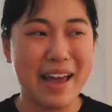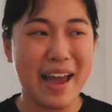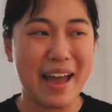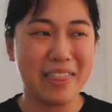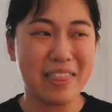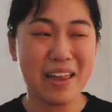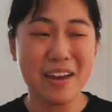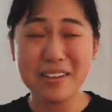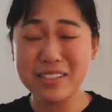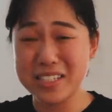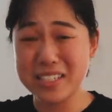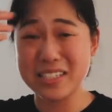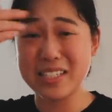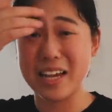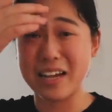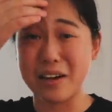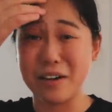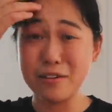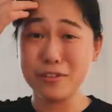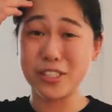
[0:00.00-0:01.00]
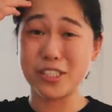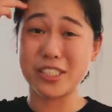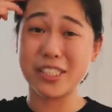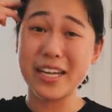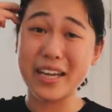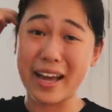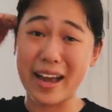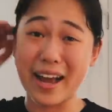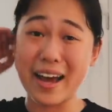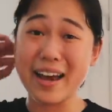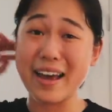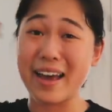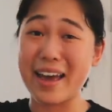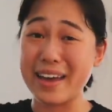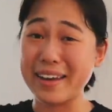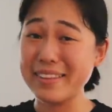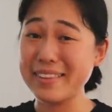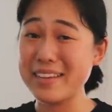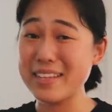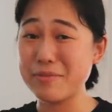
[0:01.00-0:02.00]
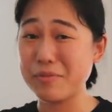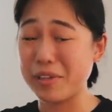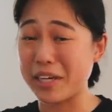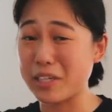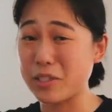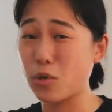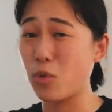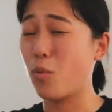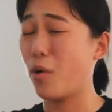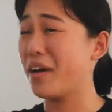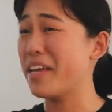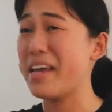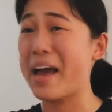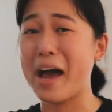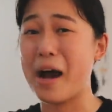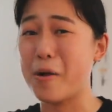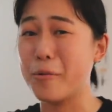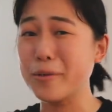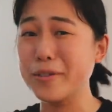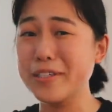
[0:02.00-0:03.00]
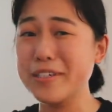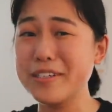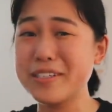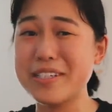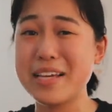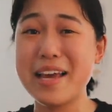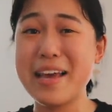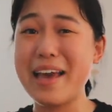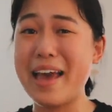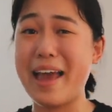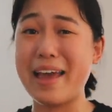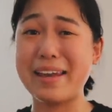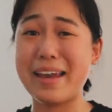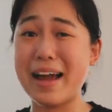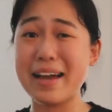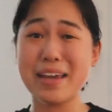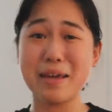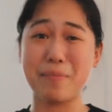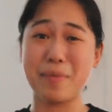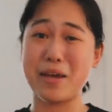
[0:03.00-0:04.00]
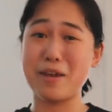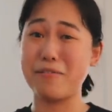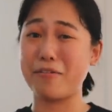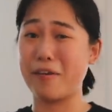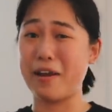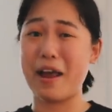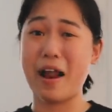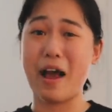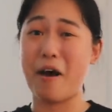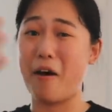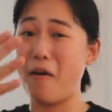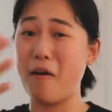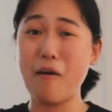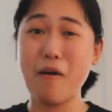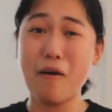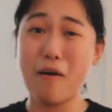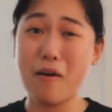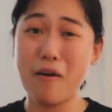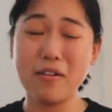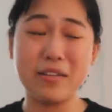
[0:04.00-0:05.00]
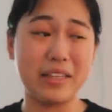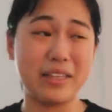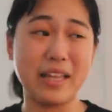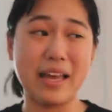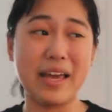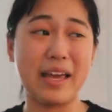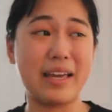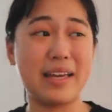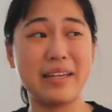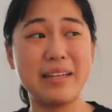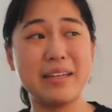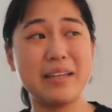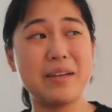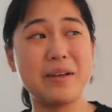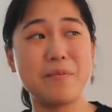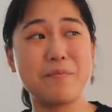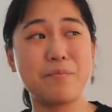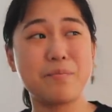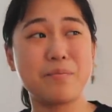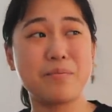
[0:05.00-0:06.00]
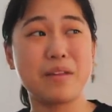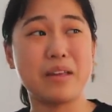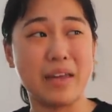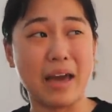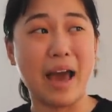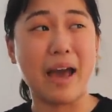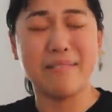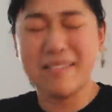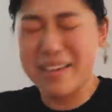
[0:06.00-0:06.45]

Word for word: And then I was just like, oh shit, I gotta edit this for like 20 hours and not get paid for it at all. And like, yeah.